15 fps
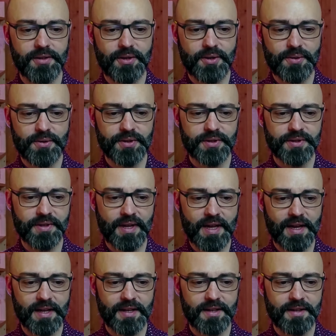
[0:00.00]
on those
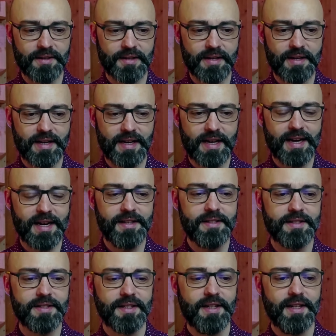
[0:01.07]

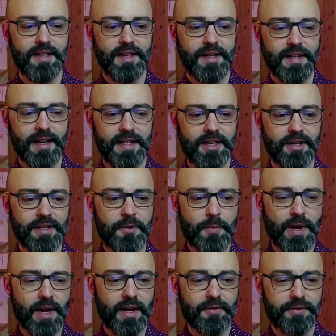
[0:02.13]
lines. And now
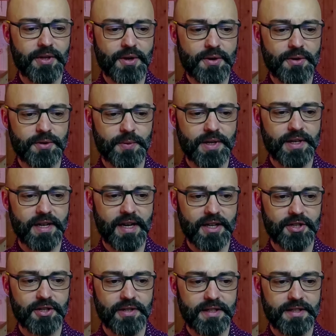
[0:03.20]
that we have those, we
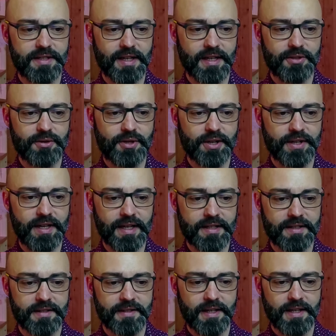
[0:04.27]
could actually start to
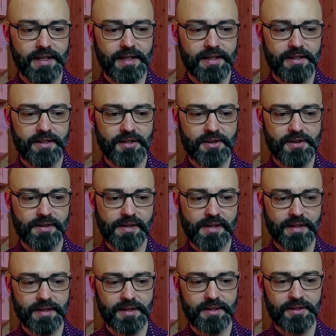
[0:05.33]
connect
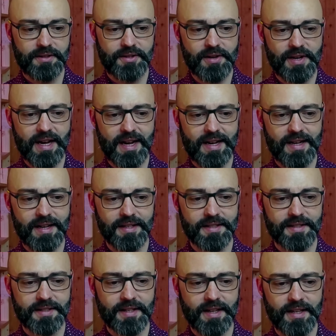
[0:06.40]
the
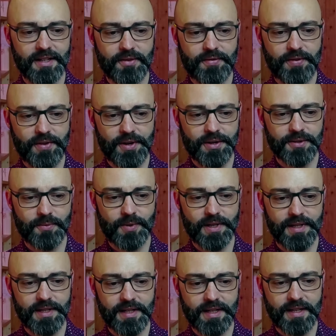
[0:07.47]
last and the
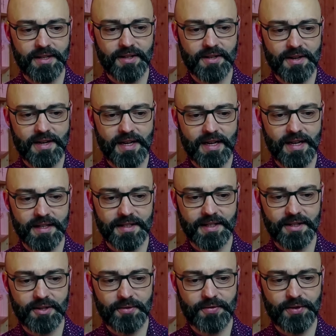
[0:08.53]
first one, and then the
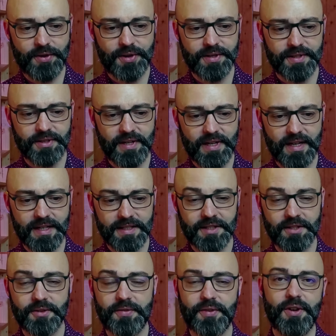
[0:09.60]
last and the first, the
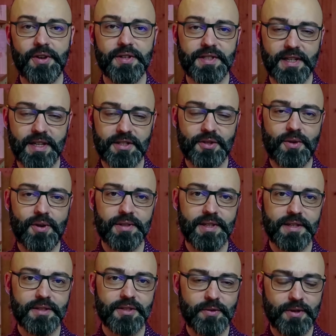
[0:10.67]
last and the first, and so
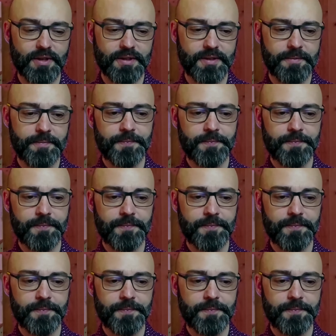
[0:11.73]
on and so